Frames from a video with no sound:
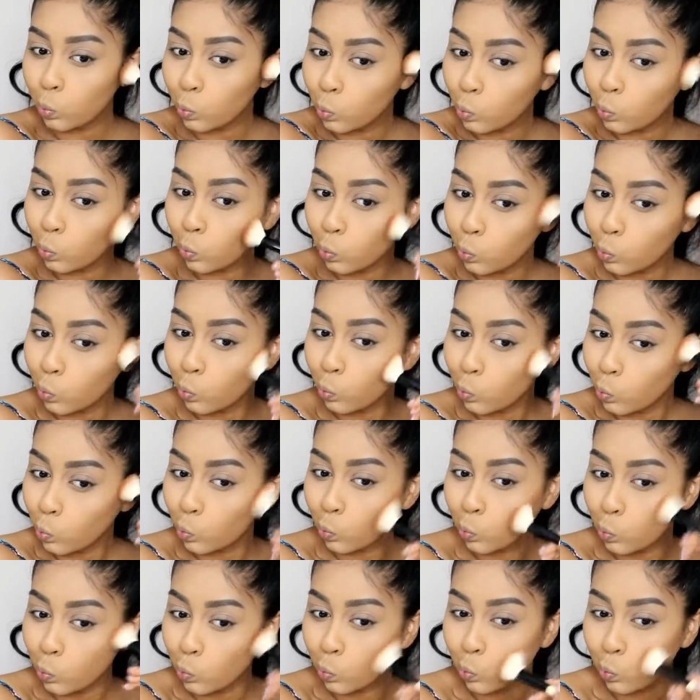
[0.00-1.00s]

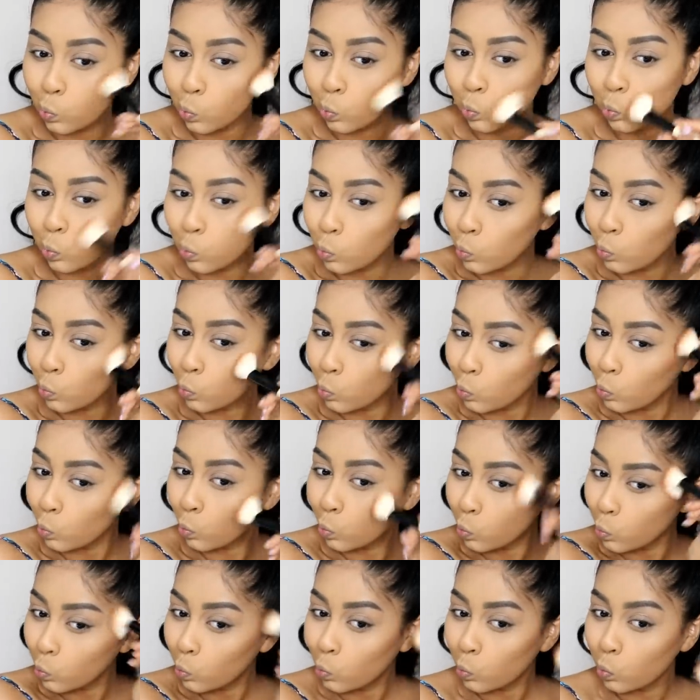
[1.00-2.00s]

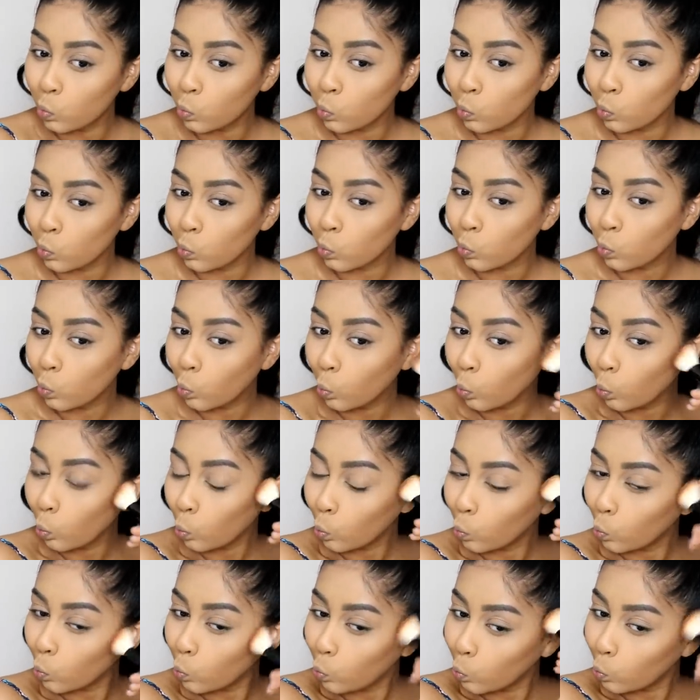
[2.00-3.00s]

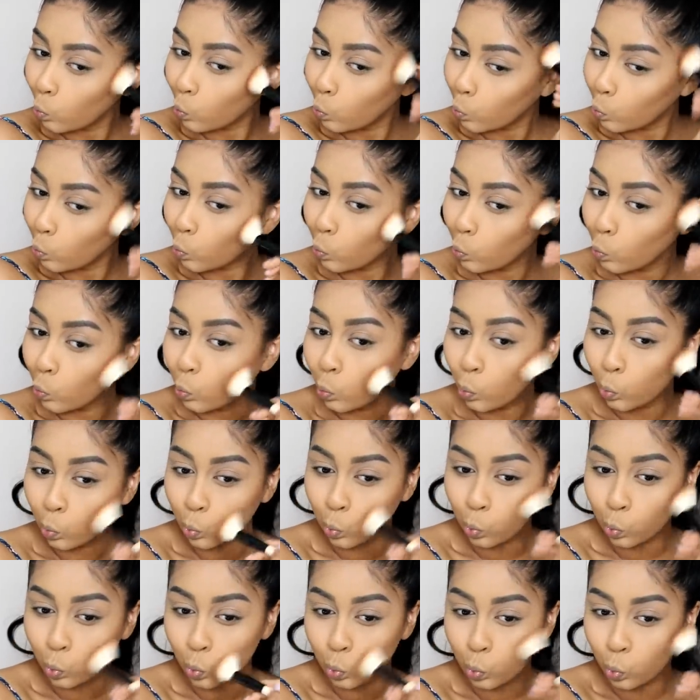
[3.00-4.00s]

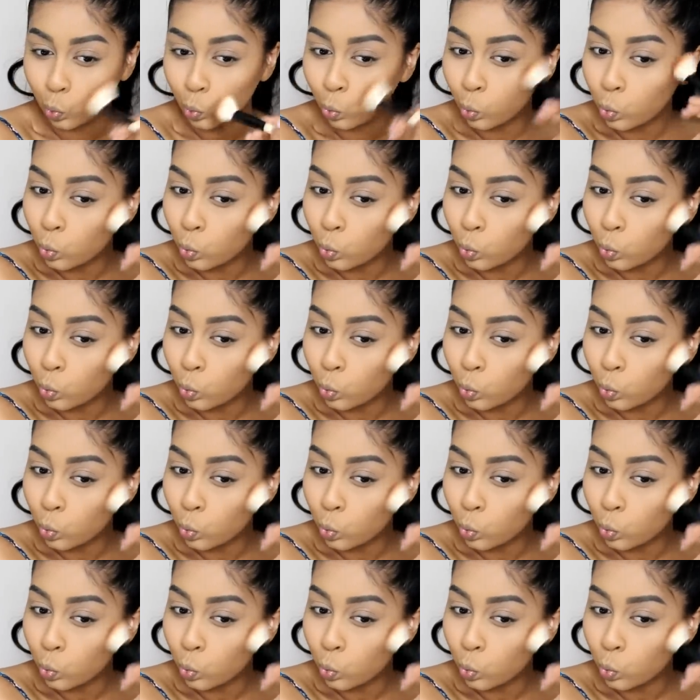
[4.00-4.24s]
(no one is talking)